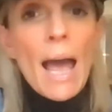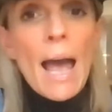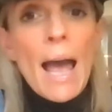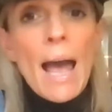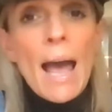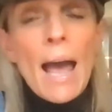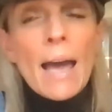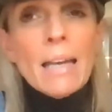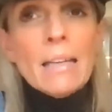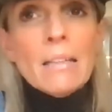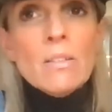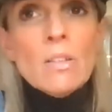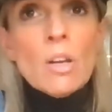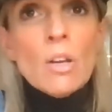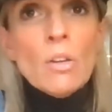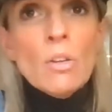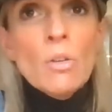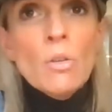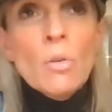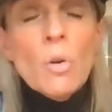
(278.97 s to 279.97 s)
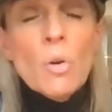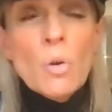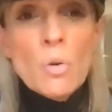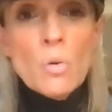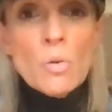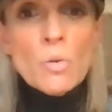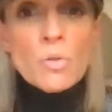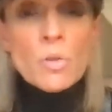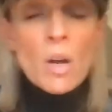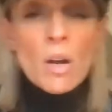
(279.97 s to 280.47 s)
And you're
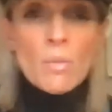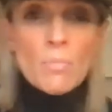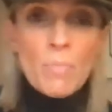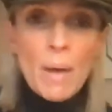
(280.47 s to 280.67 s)
also